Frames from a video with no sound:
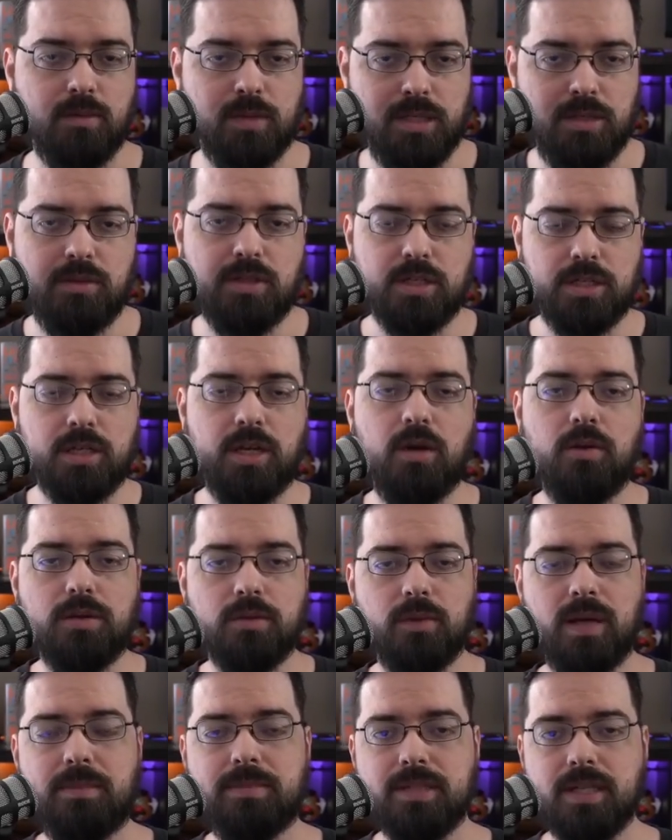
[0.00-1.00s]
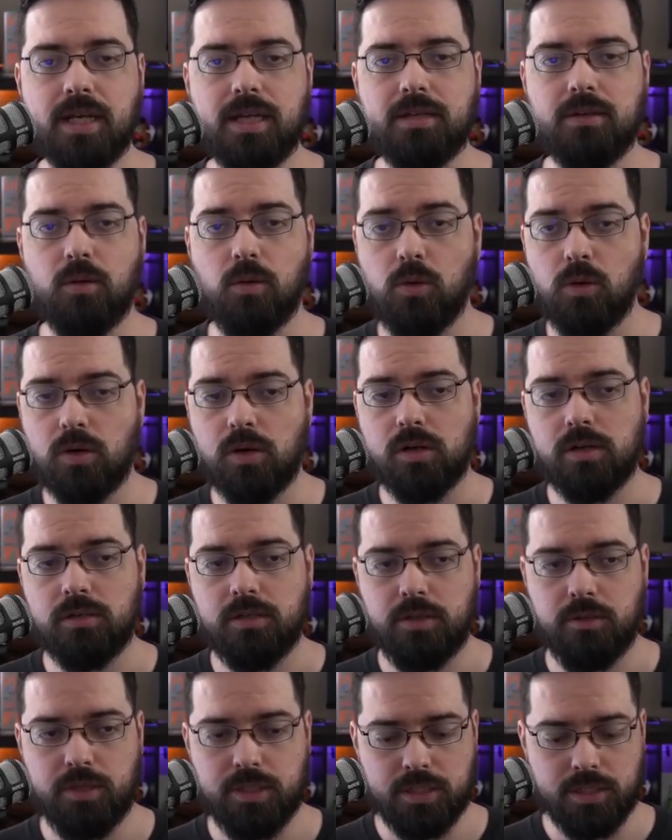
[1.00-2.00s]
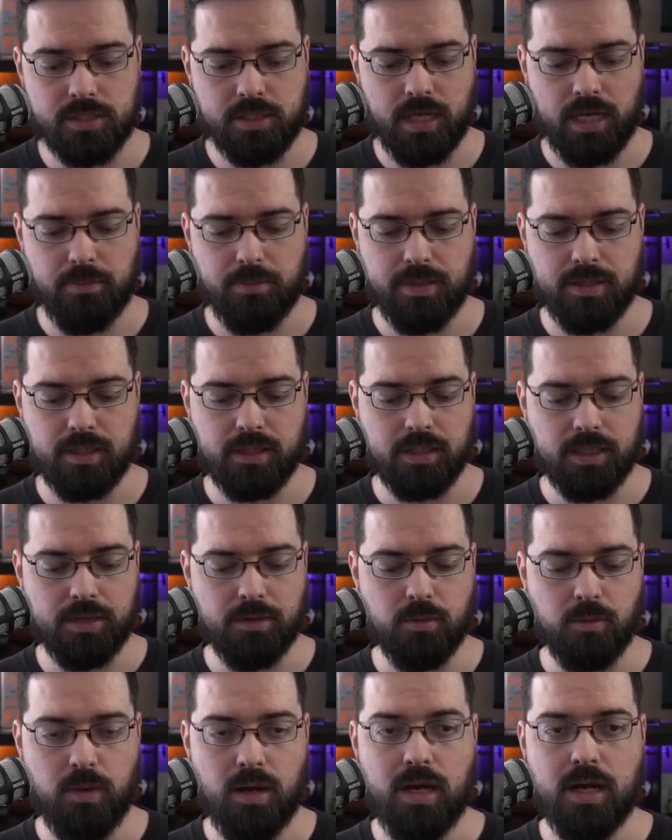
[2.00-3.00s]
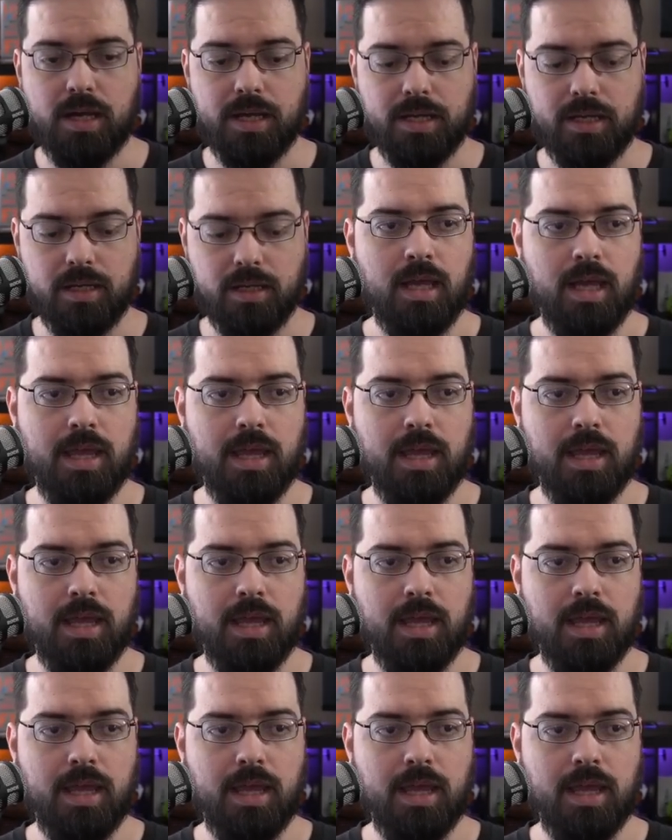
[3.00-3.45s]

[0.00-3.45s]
Well, you could go to the website, or you could just type in the letter Y